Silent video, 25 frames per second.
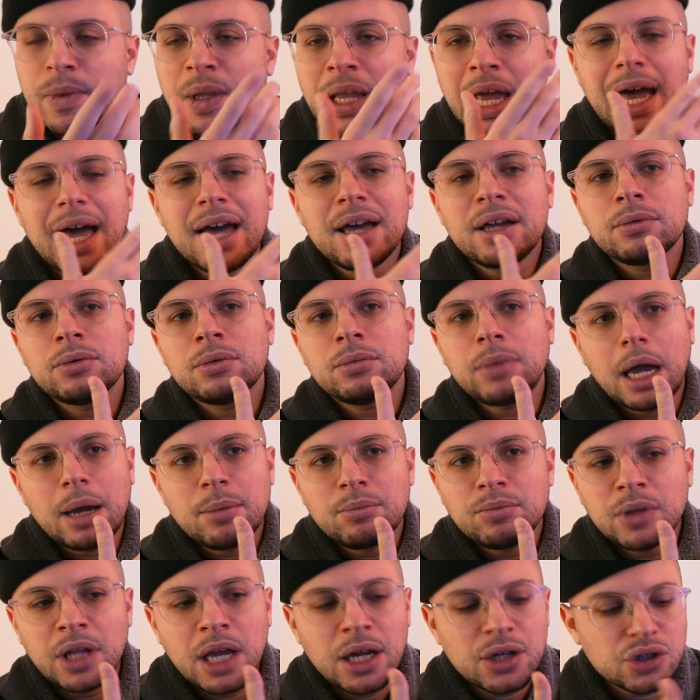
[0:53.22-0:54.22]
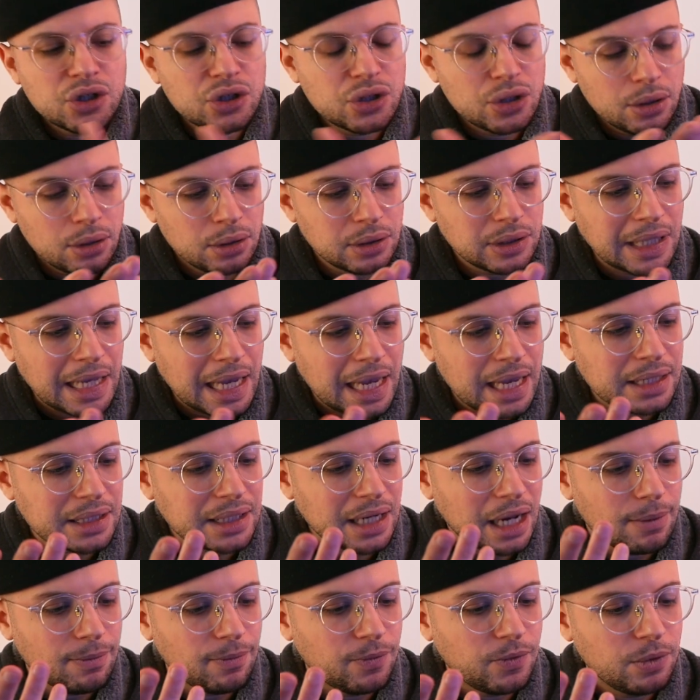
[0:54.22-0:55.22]
I'm not sure
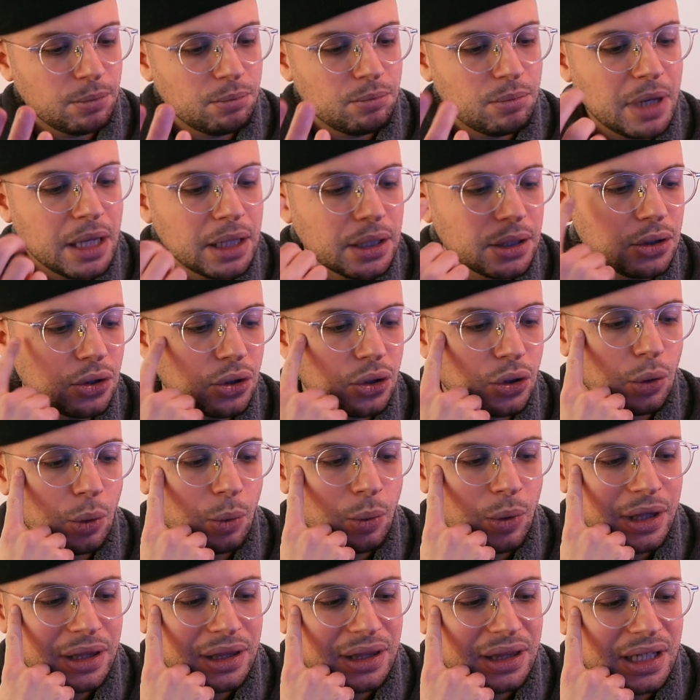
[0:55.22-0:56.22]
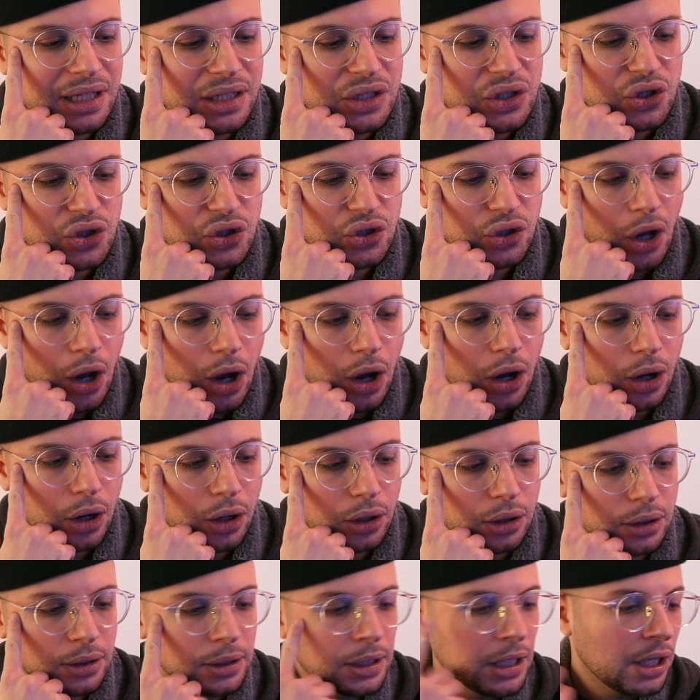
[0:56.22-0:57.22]
that I'm familiar with this
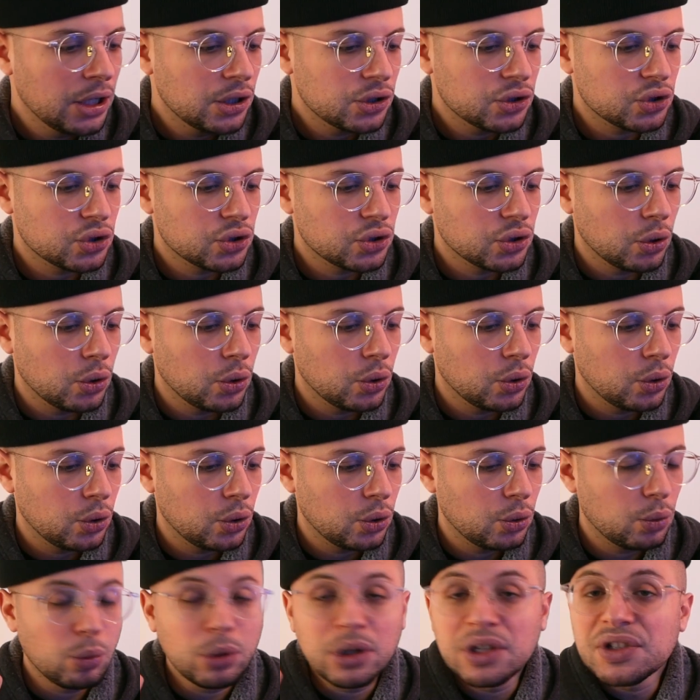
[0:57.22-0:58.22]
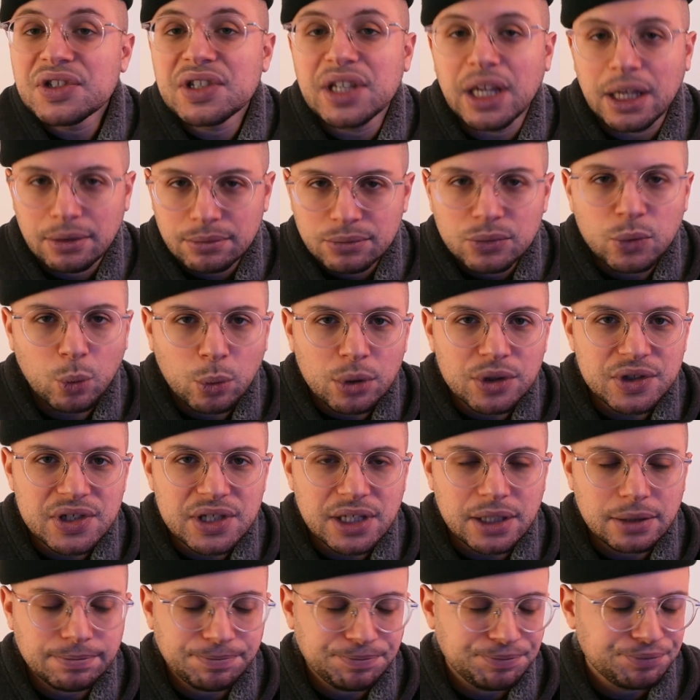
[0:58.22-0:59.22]
song, so we'll see.
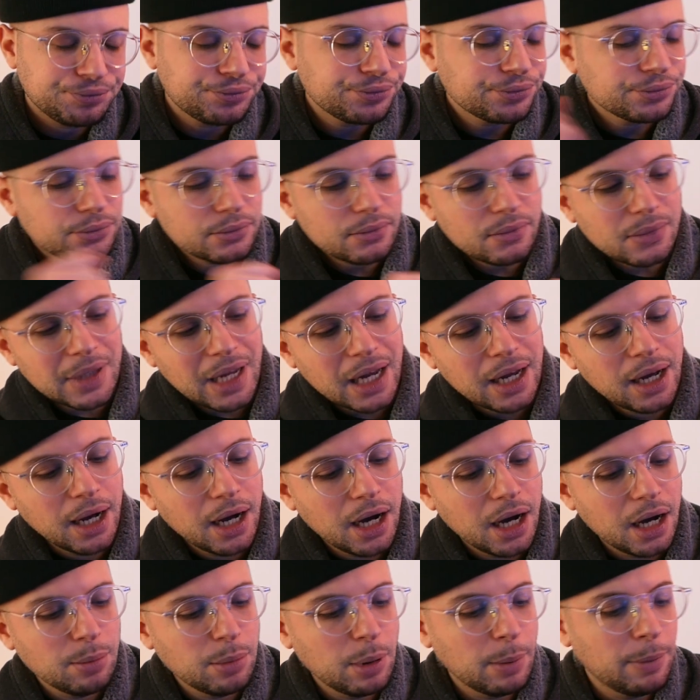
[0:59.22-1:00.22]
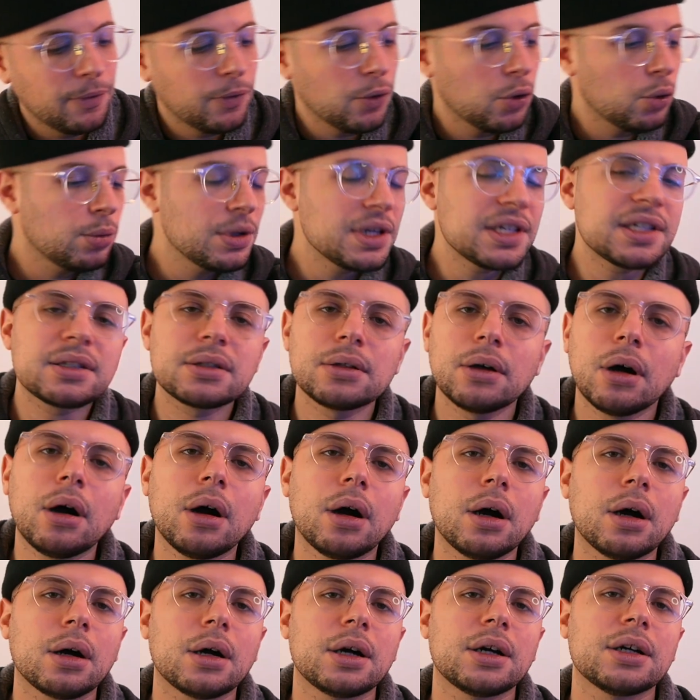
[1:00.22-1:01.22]
But before we
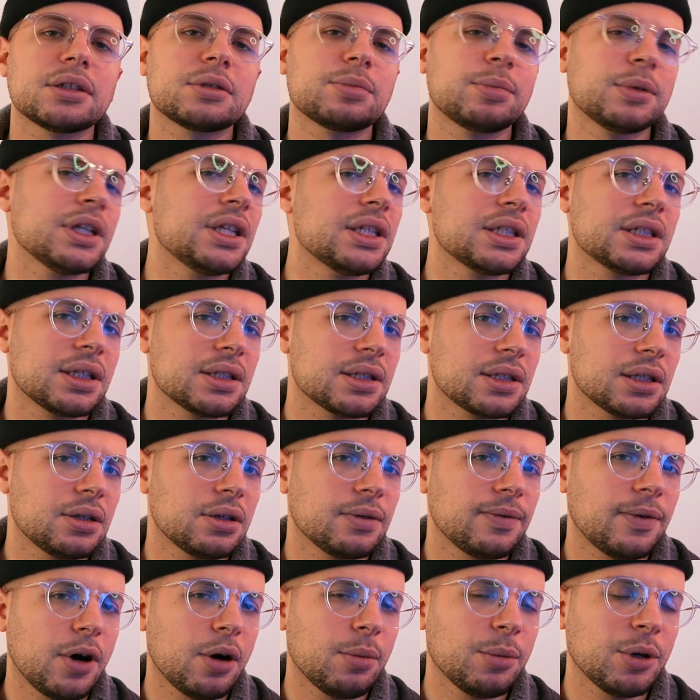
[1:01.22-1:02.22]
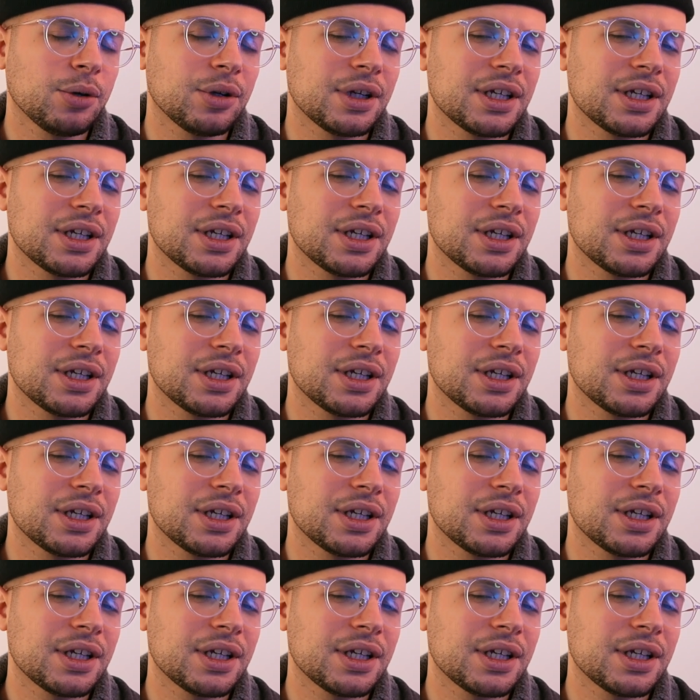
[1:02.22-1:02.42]
start, please consider following me on